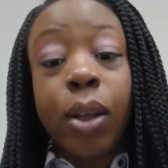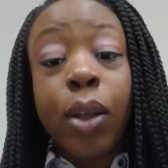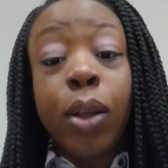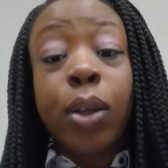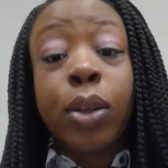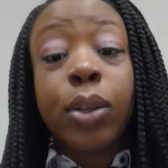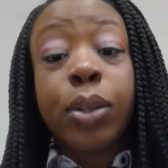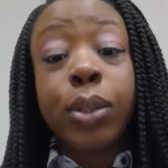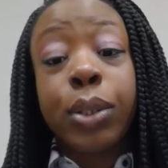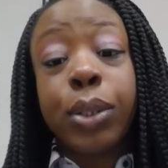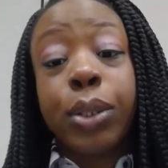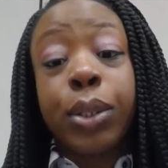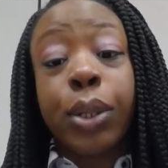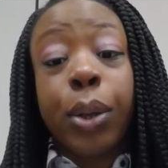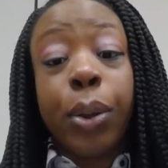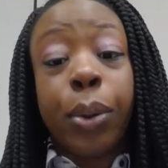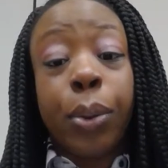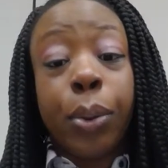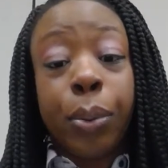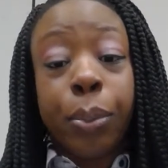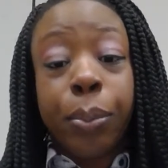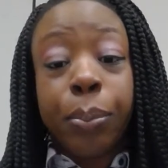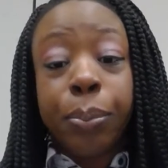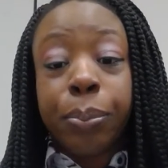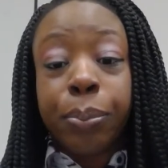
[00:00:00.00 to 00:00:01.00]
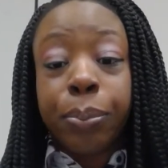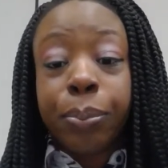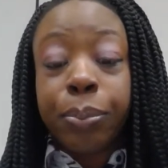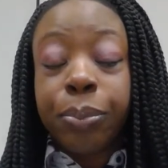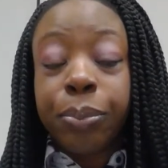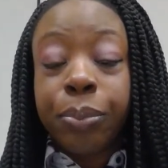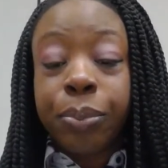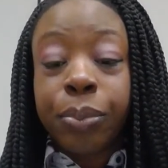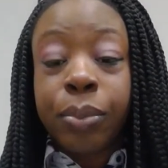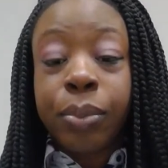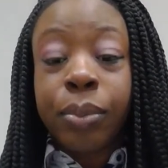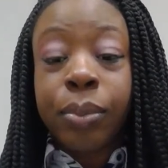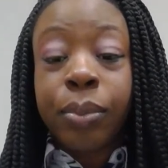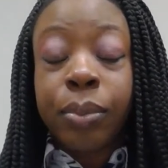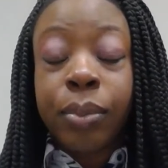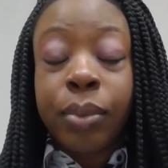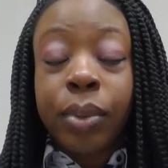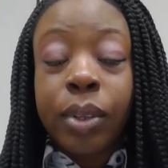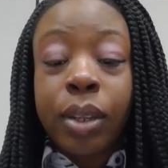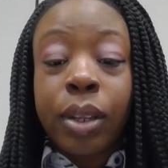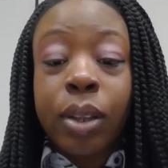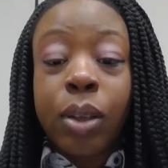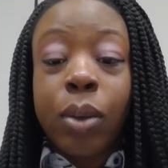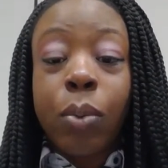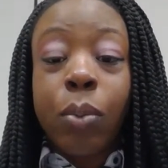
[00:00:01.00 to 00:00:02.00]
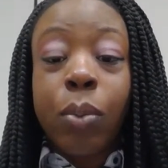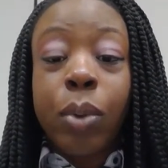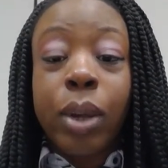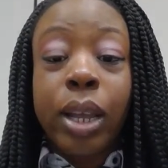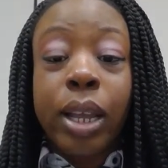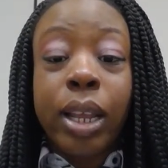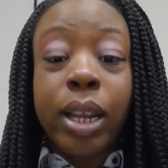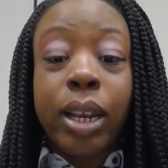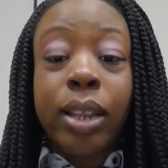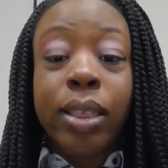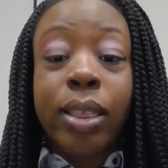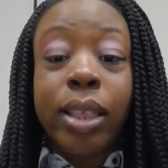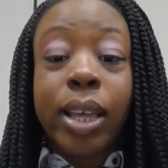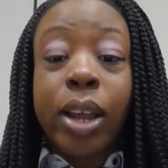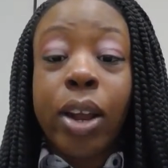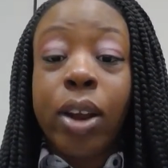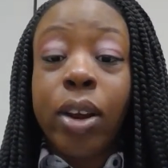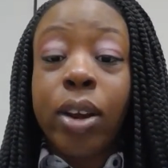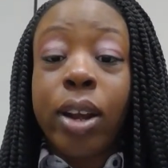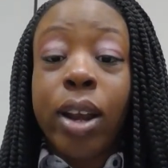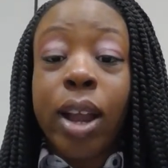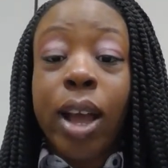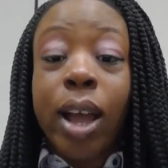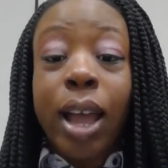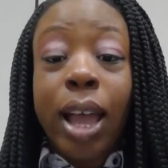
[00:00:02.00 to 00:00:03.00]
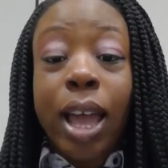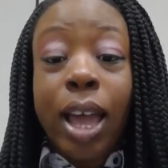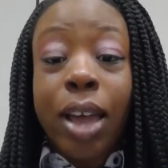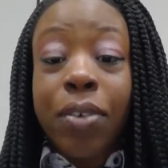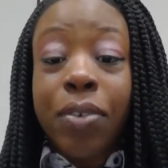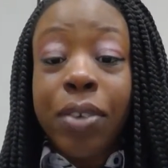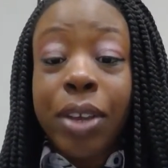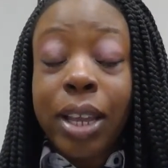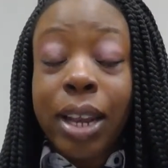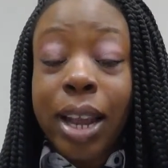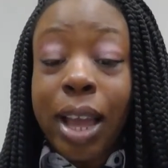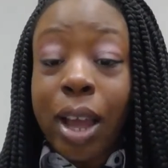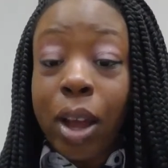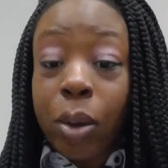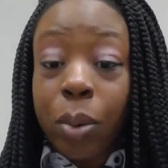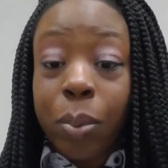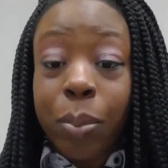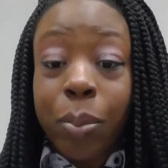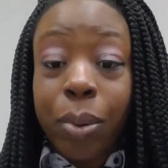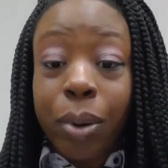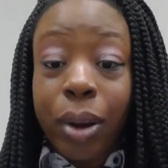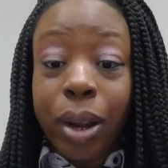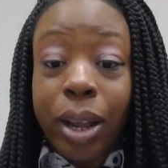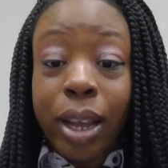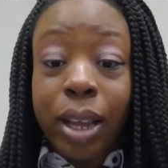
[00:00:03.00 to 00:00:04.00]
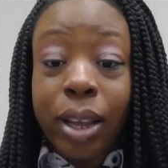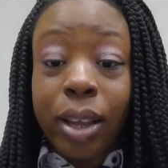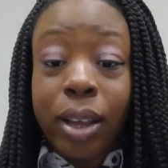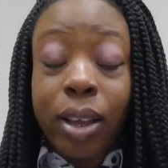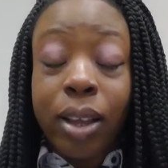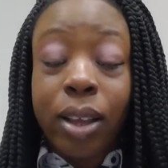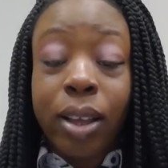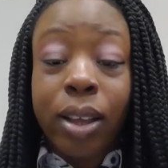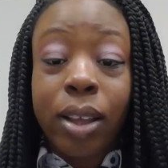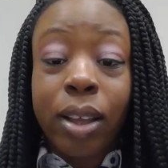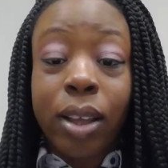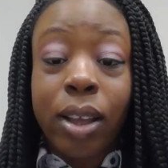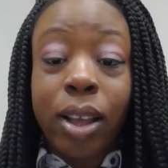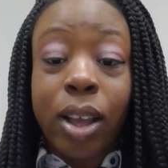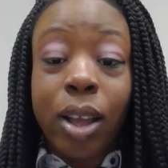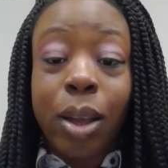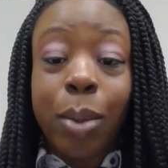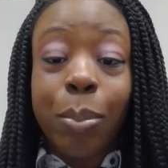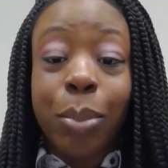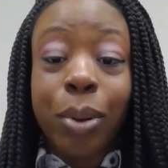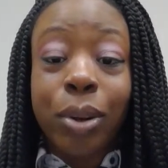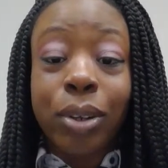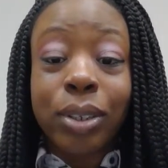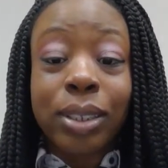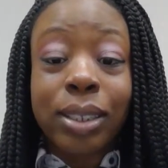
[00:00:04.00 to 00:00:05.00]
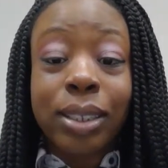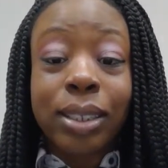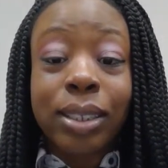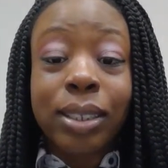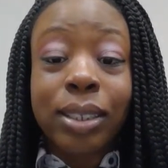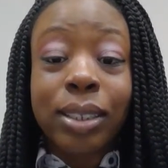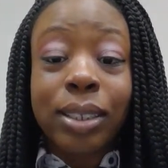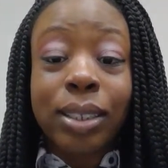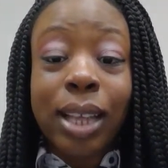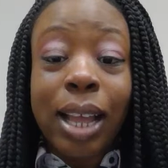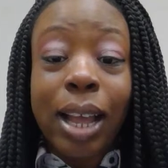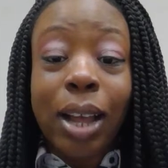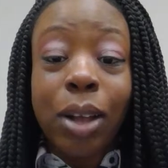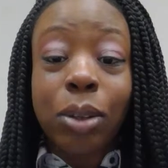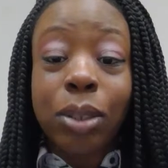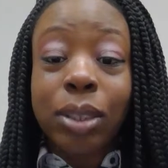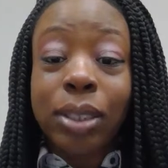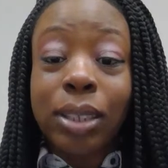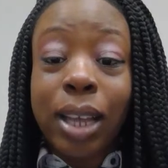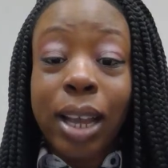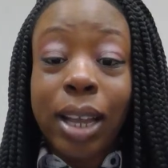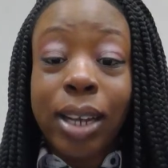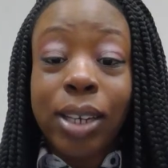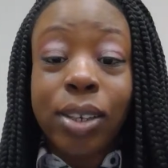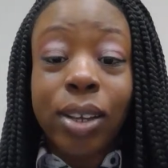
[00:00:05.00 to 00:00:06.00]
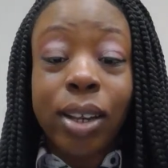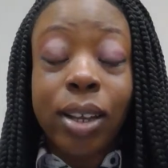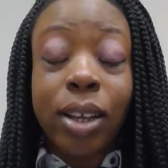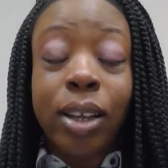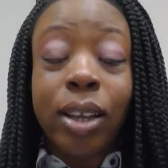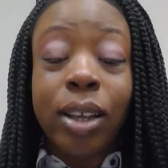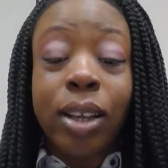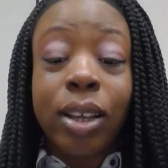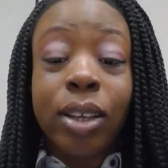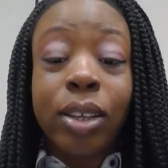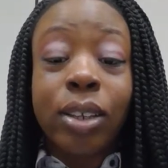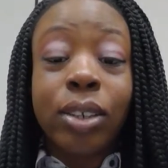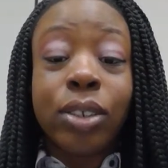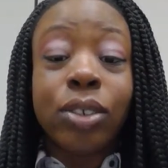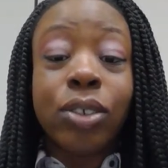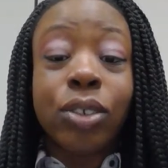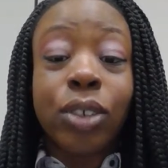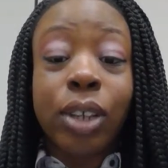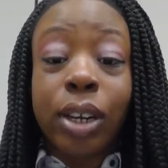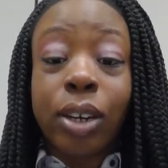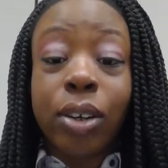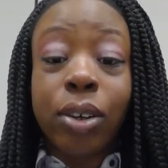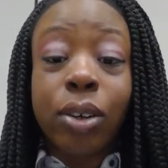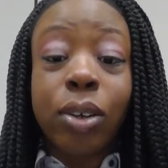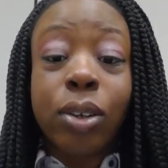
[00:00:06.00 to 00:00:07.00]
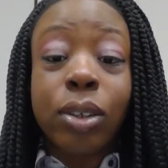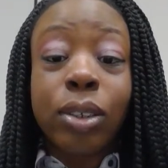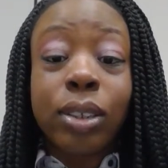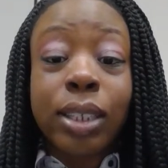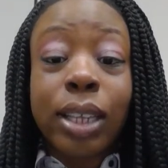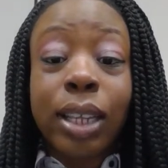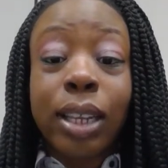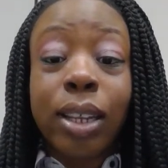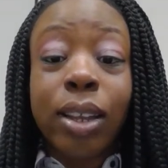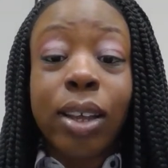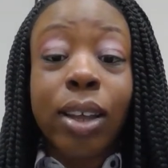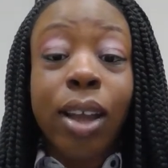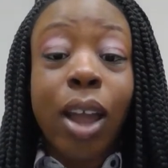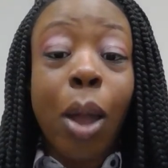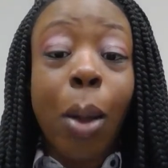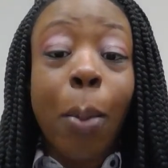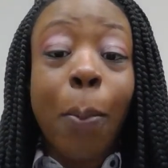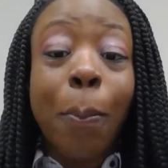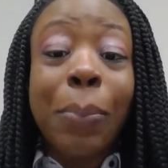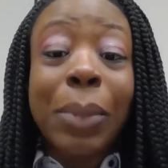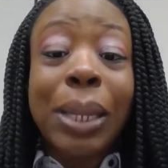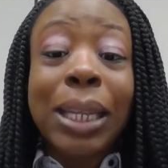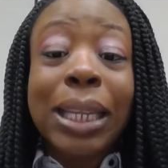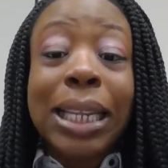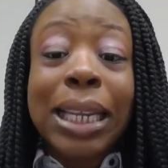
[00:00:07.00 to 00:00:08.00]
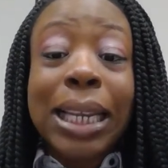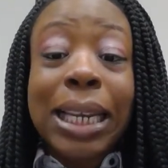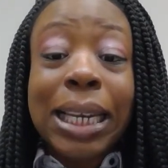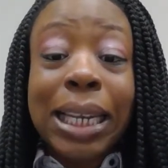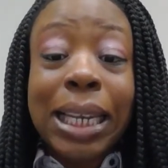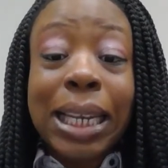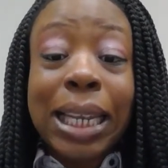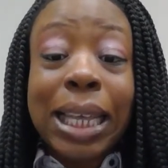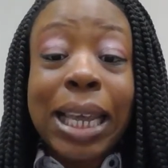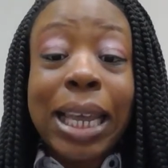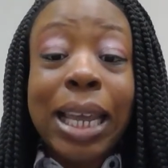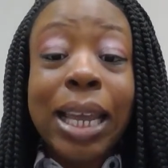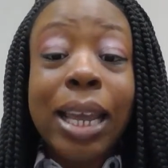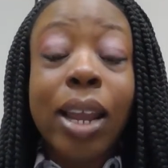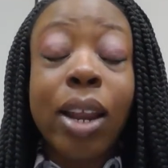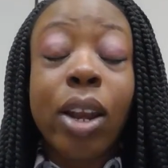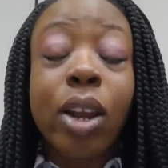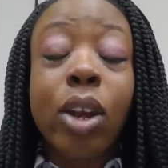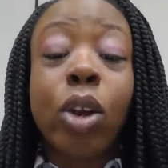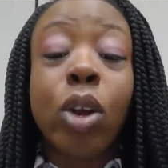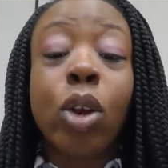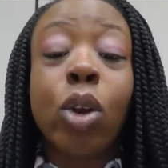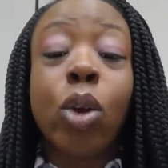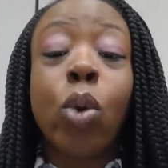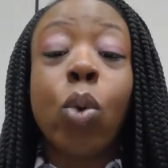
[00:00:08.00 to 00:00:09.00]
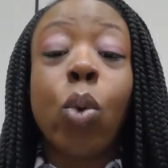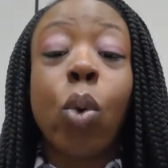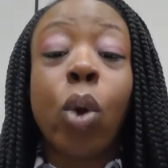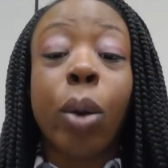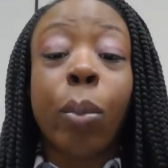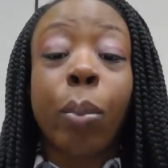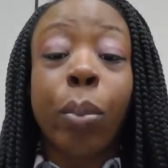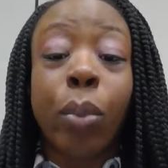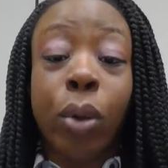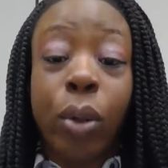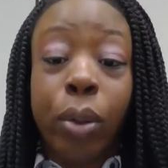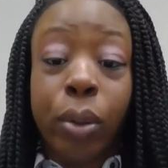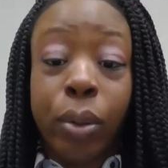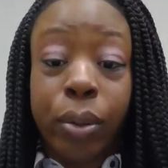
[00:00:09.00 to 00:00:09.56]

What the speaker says: So when they're not having an outbreak, a person's outside genitals can look completely normal.